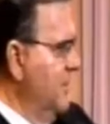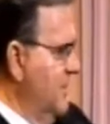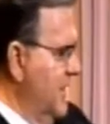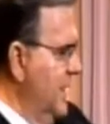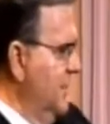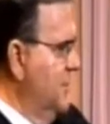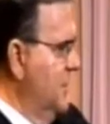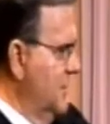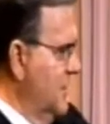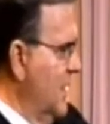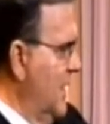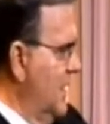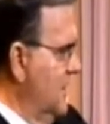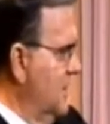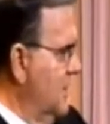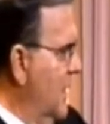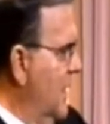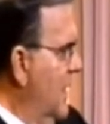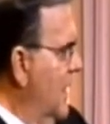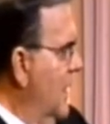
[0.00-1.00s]
teaches
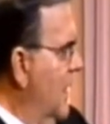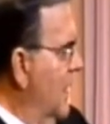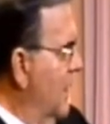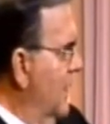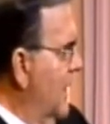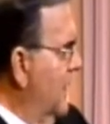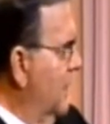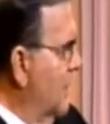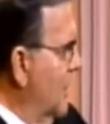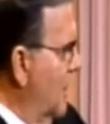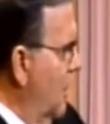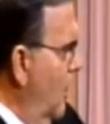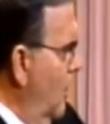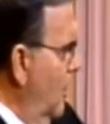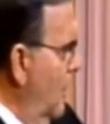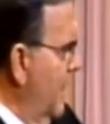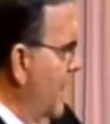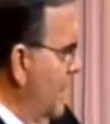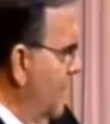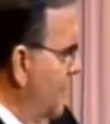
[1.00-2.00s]
us that the, whole,
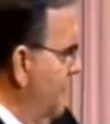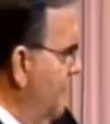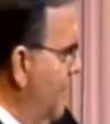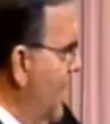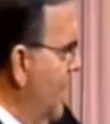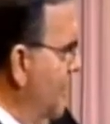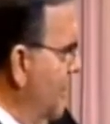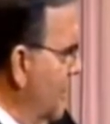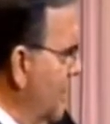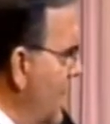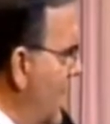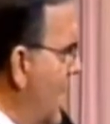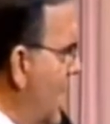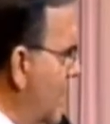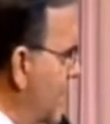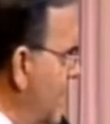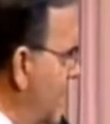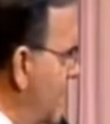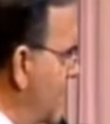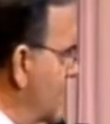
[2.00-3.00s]
that the Father
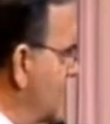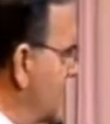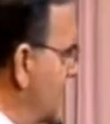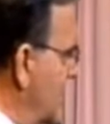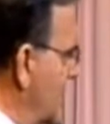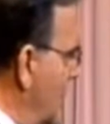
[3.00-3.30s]
God is the